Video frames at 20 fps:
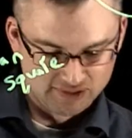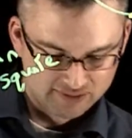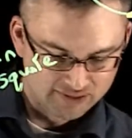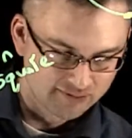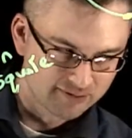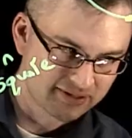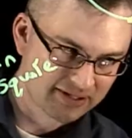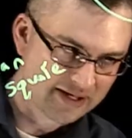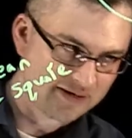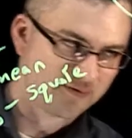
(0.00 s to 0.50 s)
So
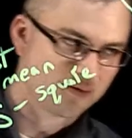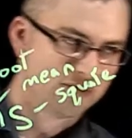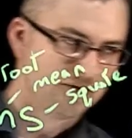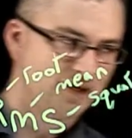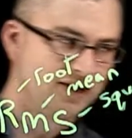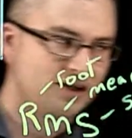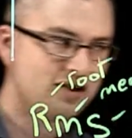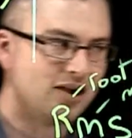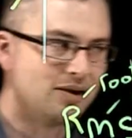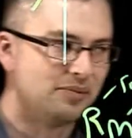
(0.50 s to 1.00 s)
it's kind of a really
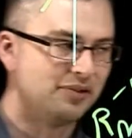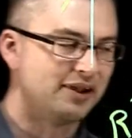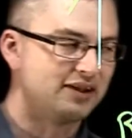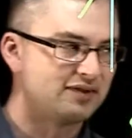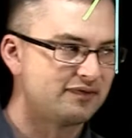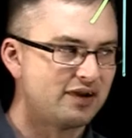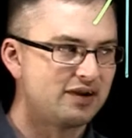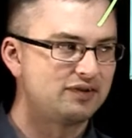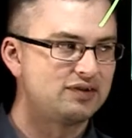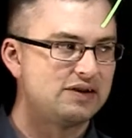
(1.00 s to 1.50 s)
complex
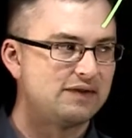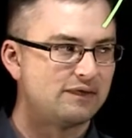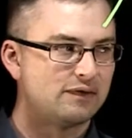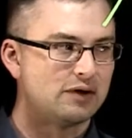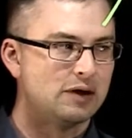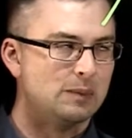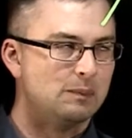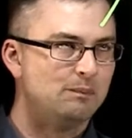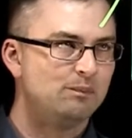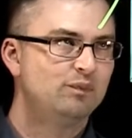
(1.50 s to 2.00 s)
function for